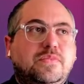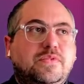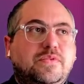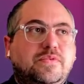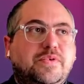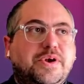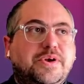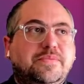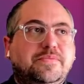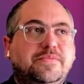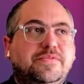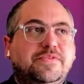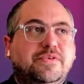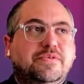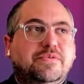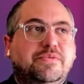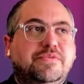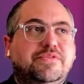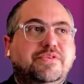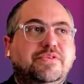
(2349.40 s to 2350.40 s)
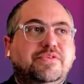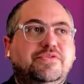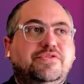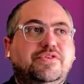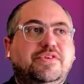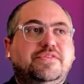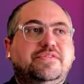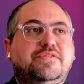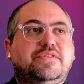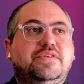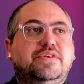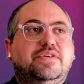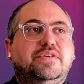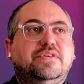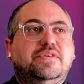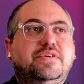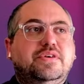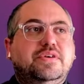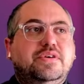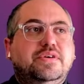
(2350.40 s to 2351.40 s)
Right? So it returned just the
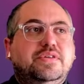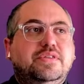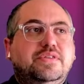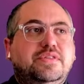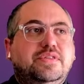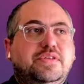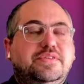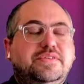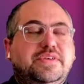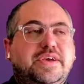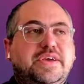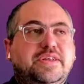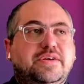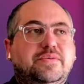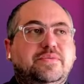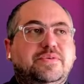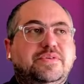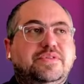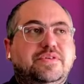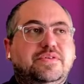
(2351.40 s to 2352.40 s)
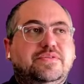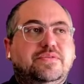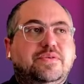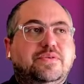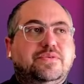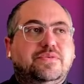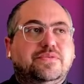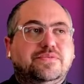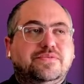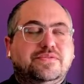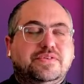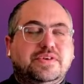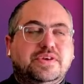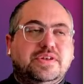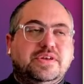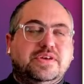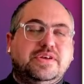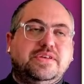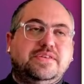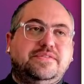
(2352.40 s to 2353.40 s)
data with the totals in
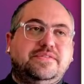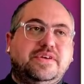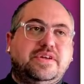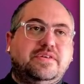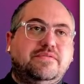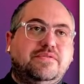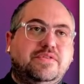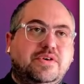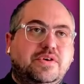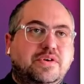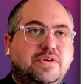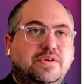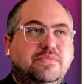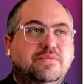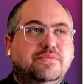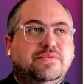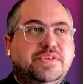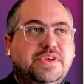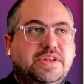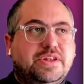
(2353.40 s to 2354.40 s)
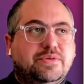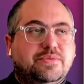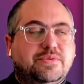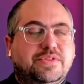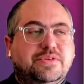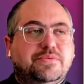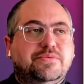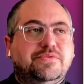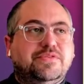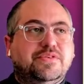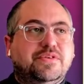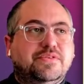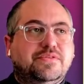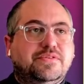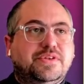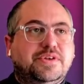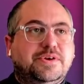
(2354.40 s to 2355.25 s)
it instead of the data with the results in